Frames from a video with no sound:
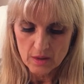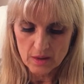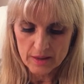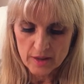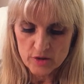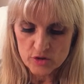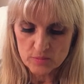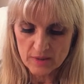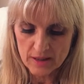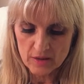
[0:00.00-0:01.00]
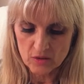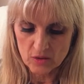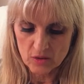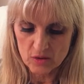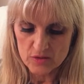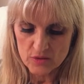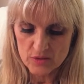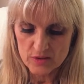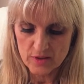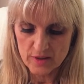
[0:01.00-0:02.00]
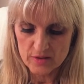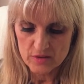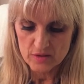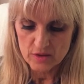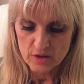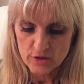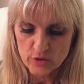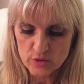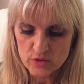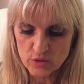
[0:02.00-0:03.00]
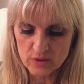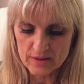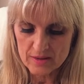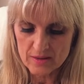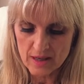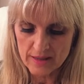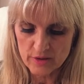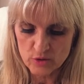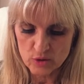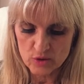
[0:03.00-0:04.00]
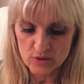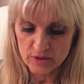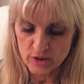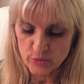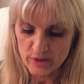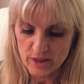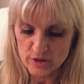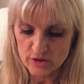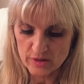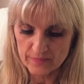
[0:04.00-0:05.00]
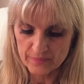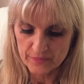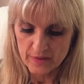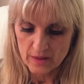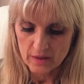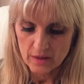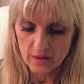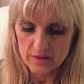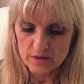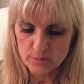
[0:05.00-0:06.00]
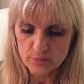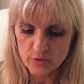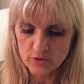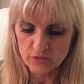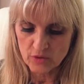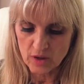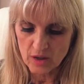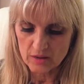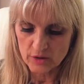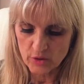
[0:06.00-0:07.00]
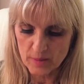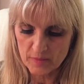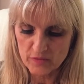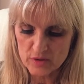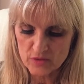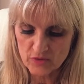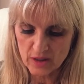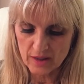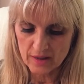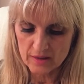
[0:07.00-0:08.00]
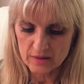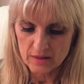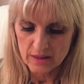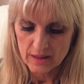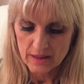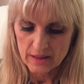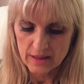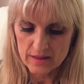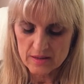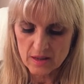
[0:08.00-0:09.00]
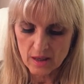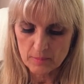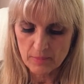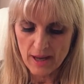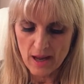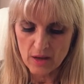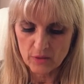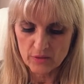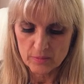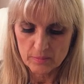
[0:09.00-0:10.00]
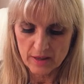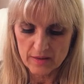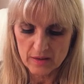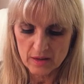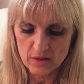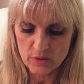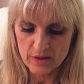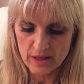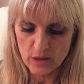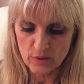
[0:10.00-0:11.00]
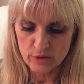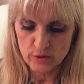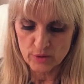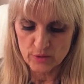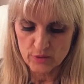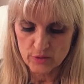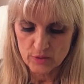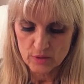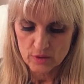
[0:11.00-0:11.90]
Archangel Michael also says, your soul is not an earthly creation. It is a beautiful hologram of the divine. It is not bound by the here and now on earth.